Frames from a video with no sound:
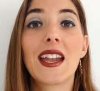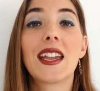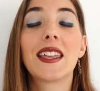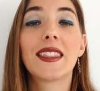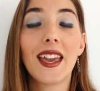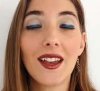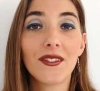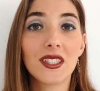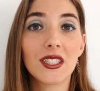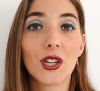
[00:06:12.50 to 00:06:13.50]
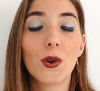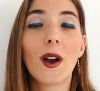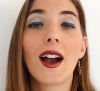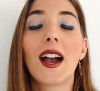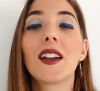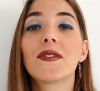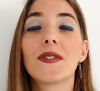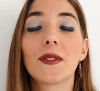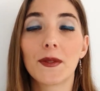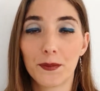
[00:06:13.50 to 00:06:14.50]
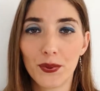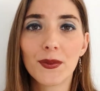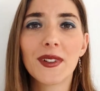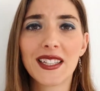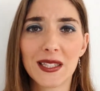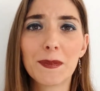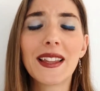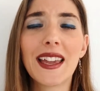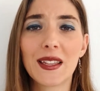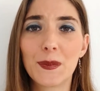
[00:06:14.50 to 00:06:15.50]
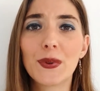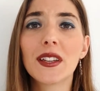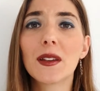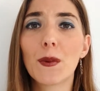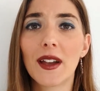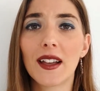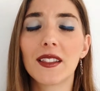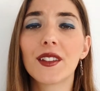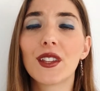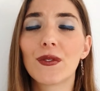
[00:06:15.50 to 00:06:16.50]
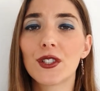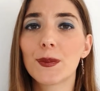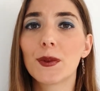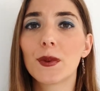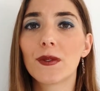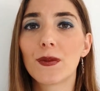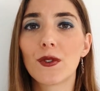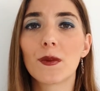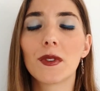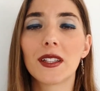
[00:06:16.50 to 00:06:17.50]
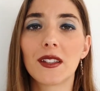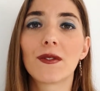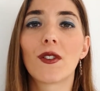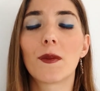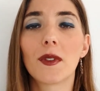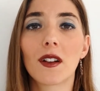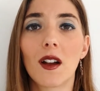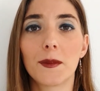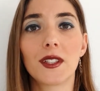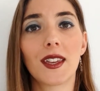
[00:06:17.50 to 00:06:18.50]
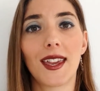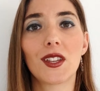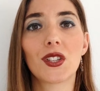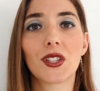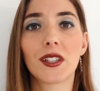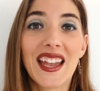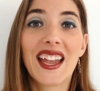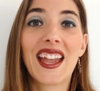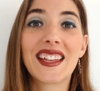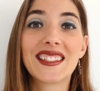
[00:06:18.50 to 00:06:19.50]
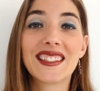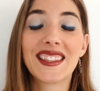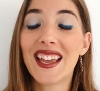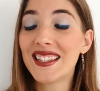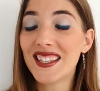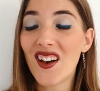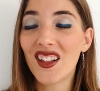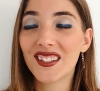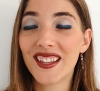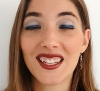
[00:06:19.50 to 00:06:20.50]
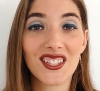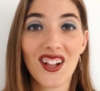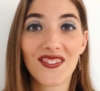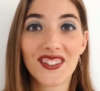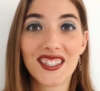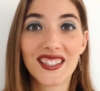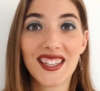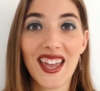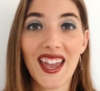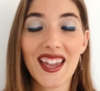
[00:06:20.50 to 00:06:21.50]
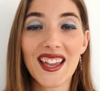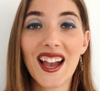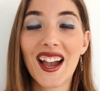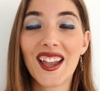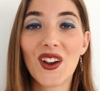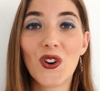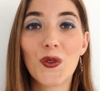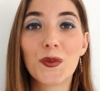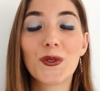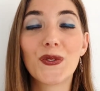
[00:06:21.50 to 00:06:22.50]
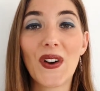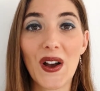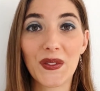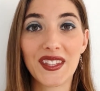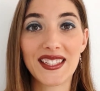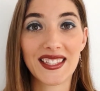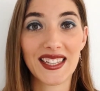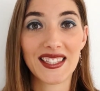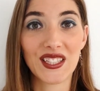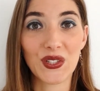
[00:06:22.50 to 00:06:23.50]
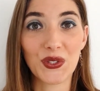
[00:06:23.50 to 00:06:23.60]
In that video, I've explained pretty well the difference between formal and informal communication. And that's all for today. I hope you found this lesson